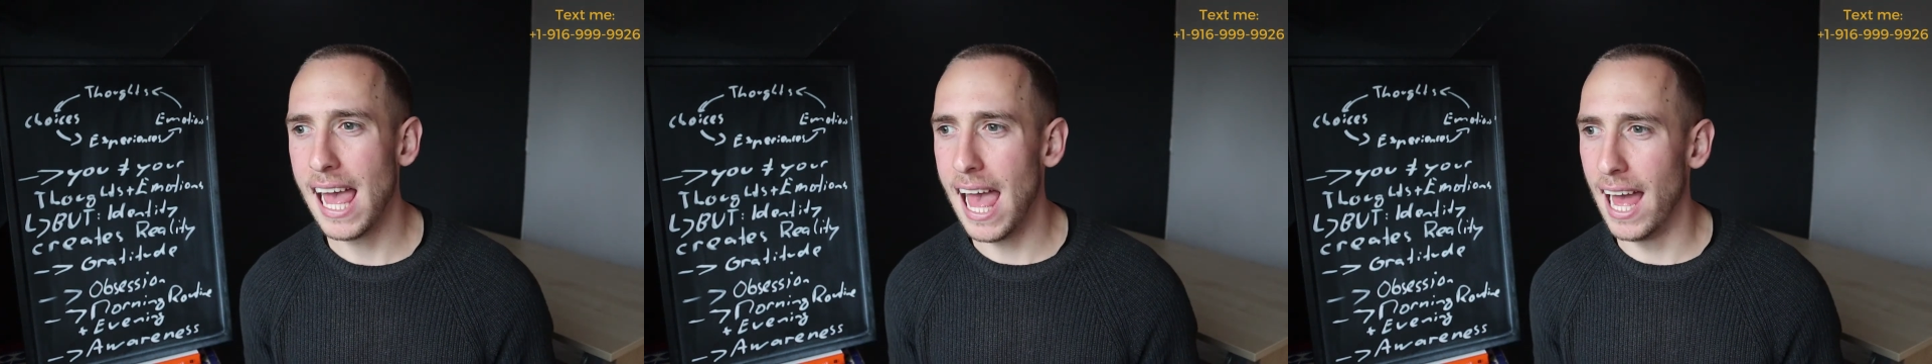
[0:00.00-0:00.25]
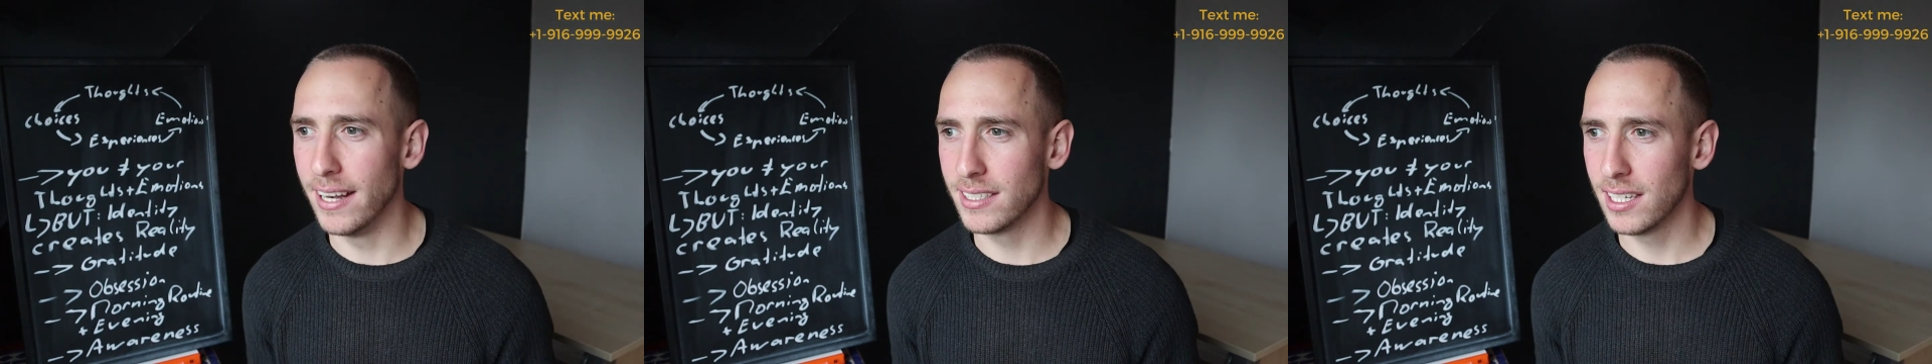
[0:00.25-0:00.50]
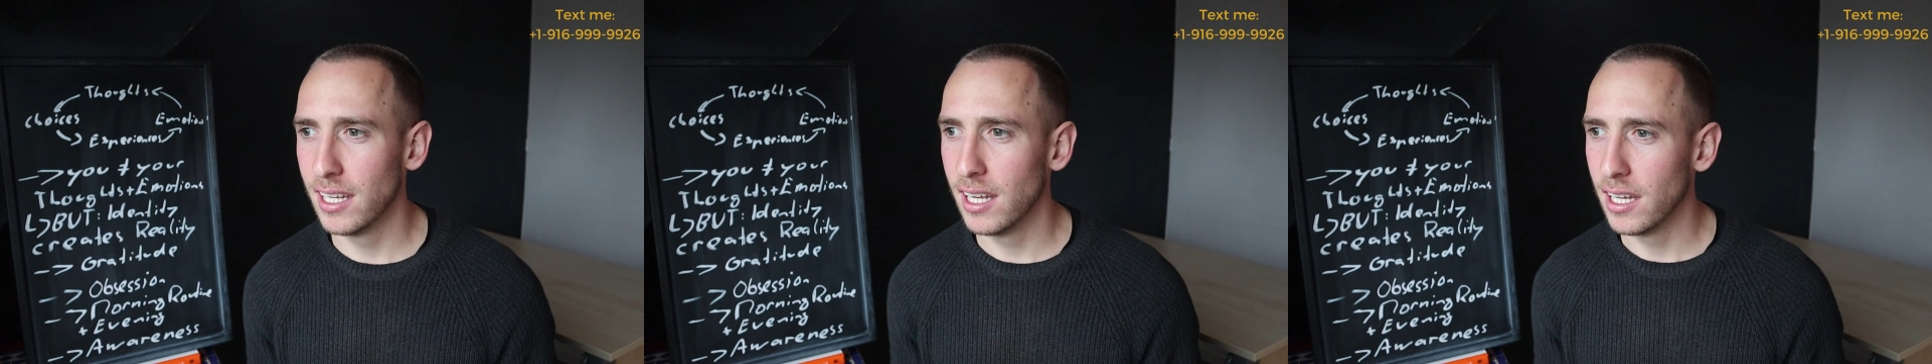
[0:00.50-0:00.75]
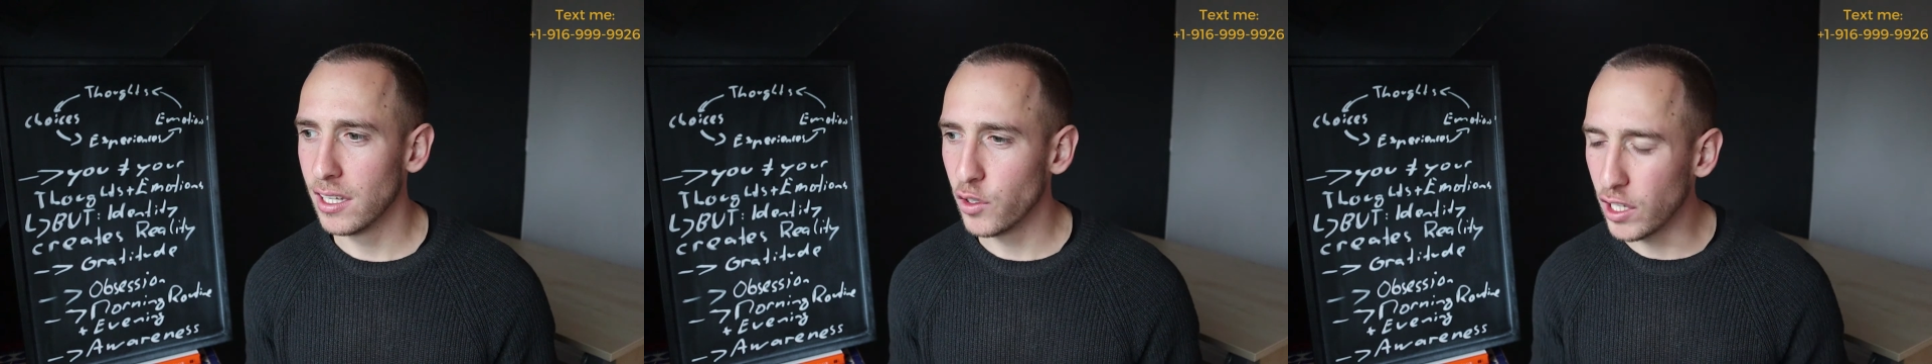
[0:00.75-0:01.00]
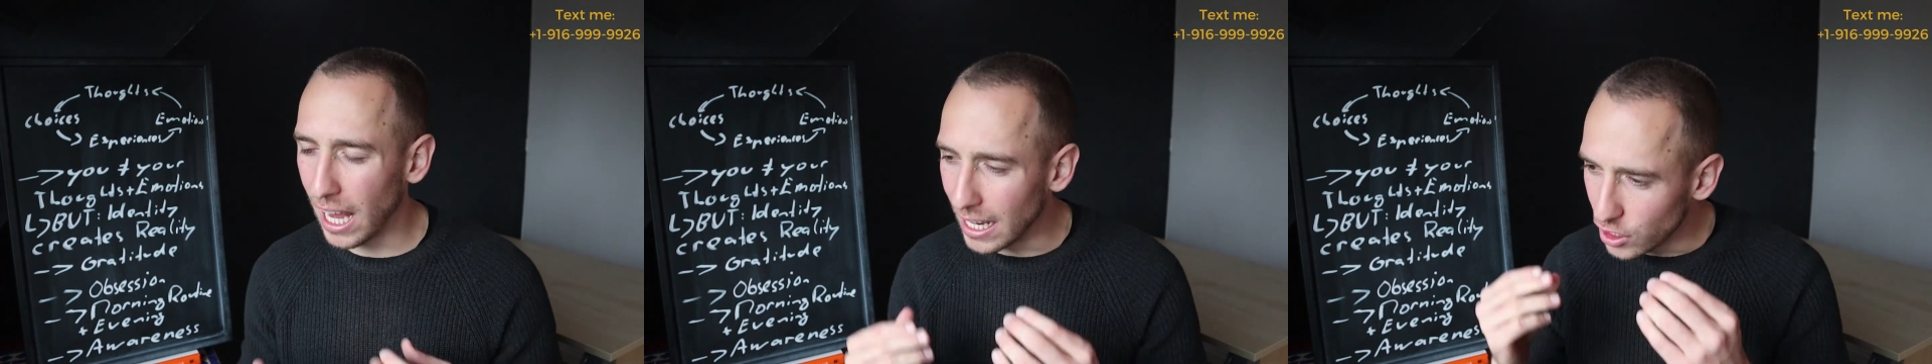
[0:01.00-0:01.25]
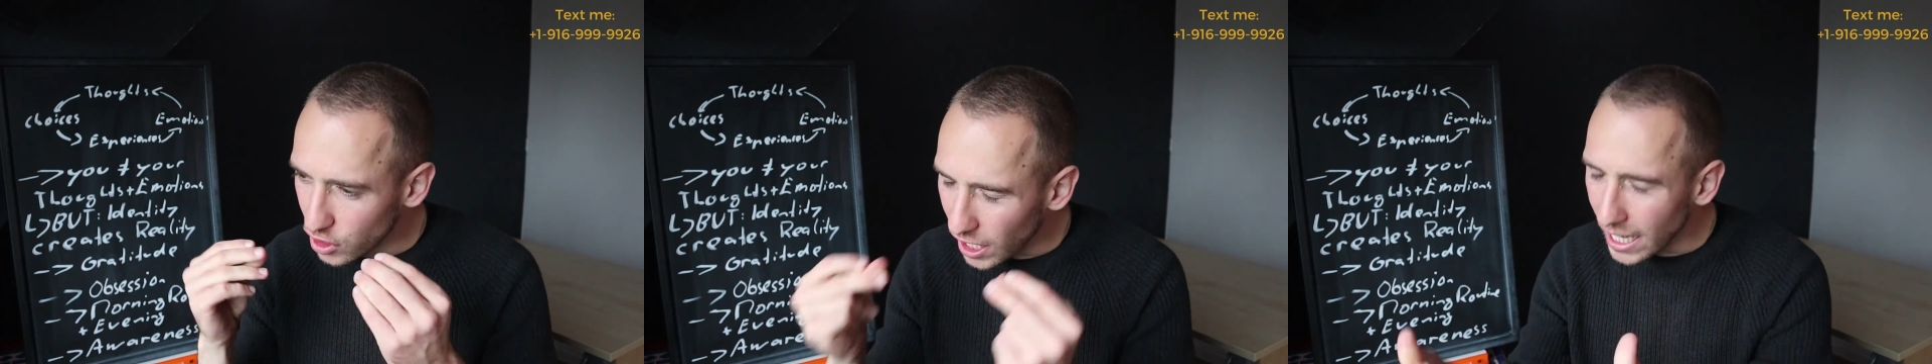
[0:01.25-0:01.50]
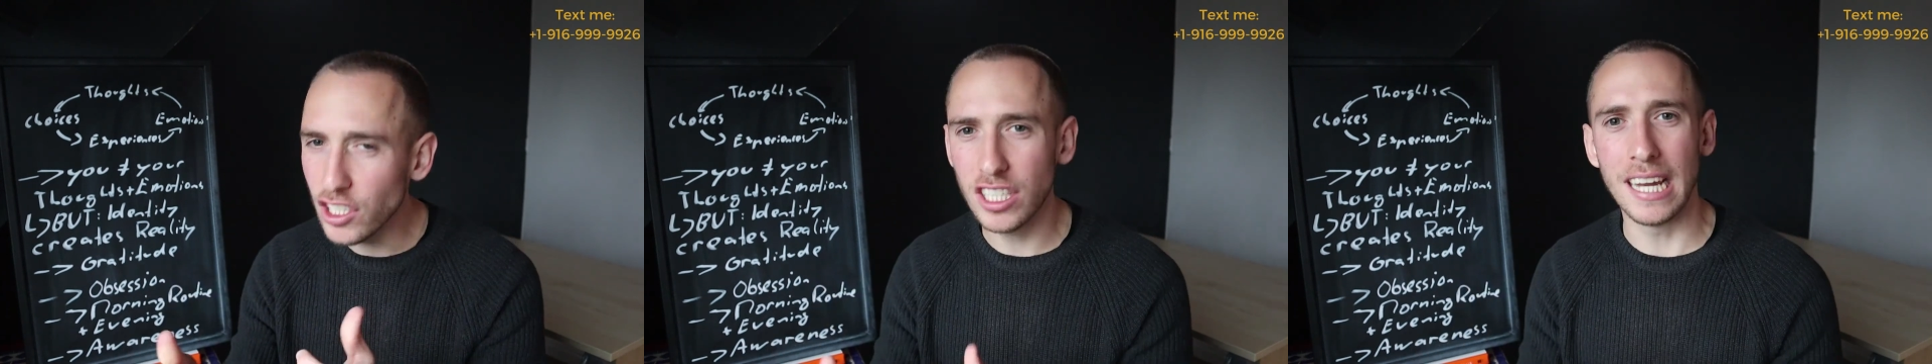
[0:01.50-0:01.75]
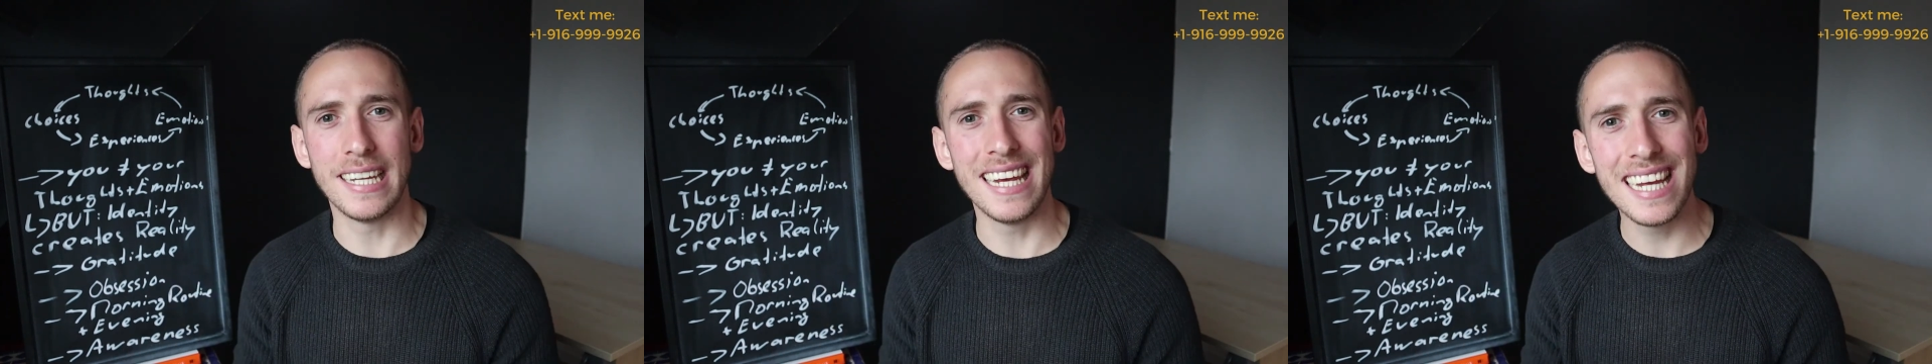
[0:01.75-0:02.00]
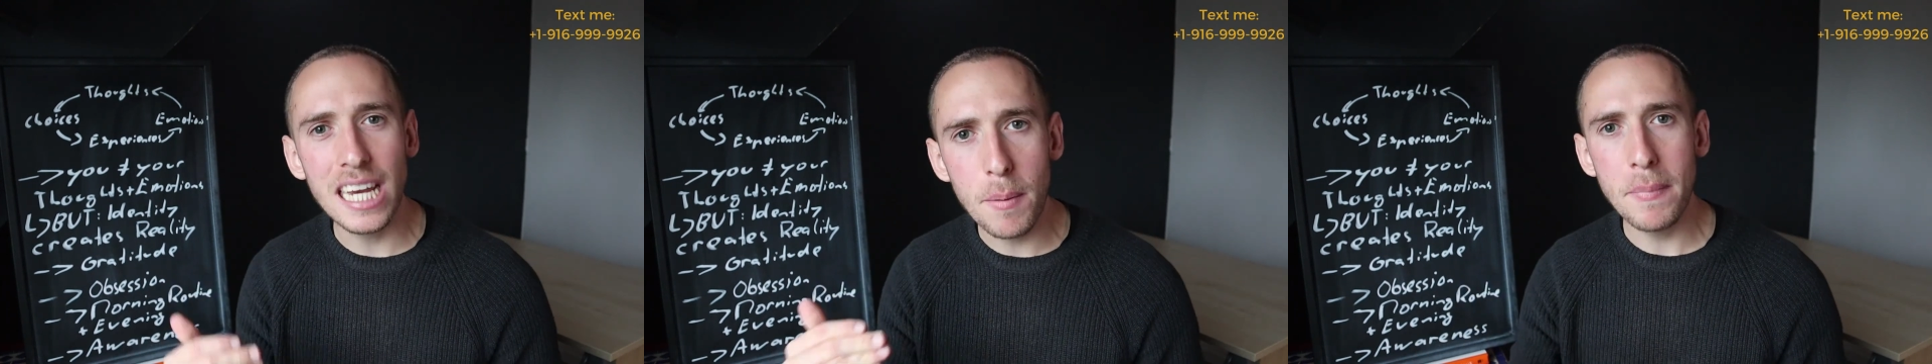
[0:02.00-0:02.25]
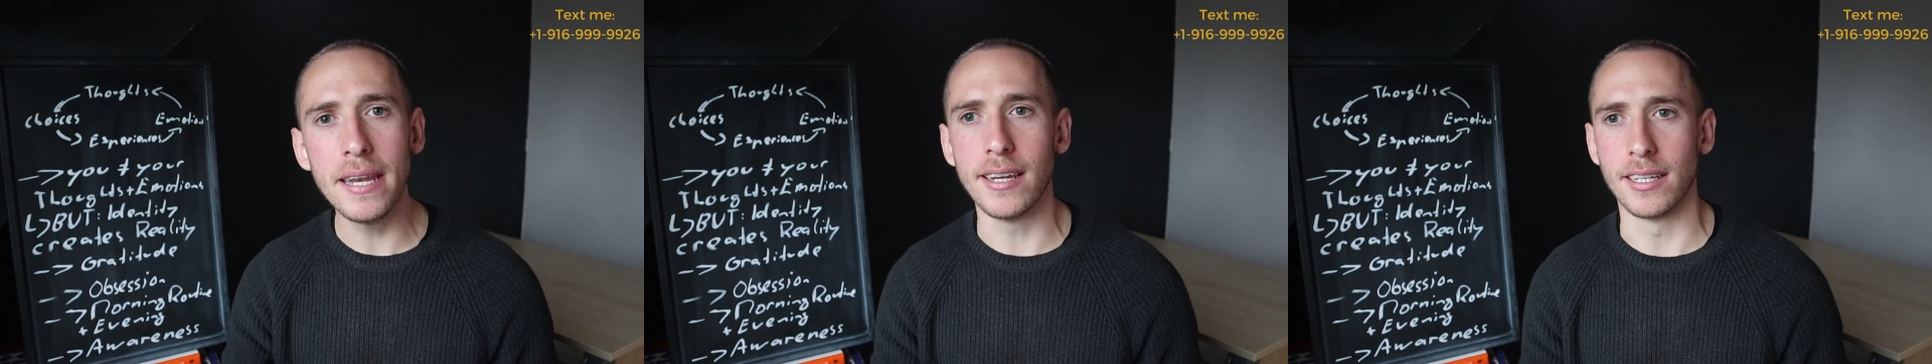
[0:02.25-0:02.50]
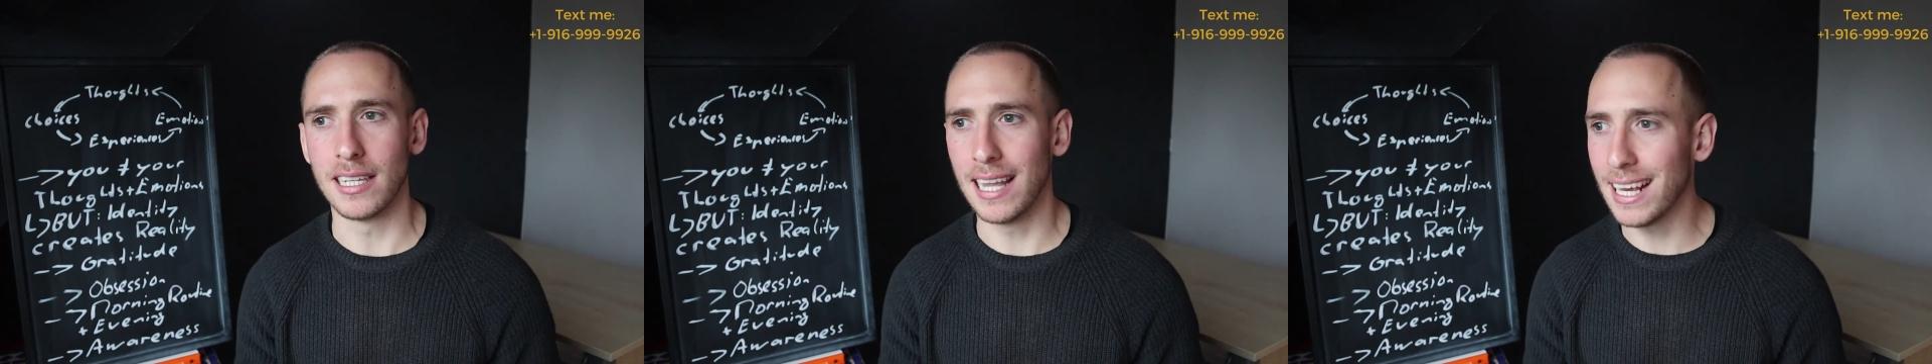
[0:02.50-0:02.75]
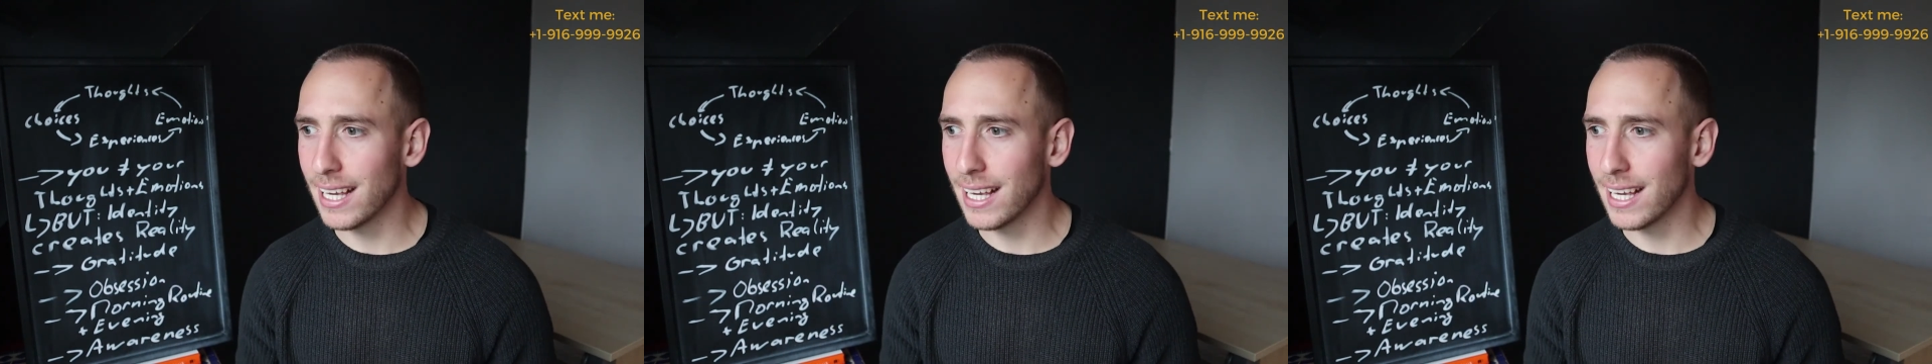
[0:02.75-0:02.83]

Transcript: And you can change that in a minute.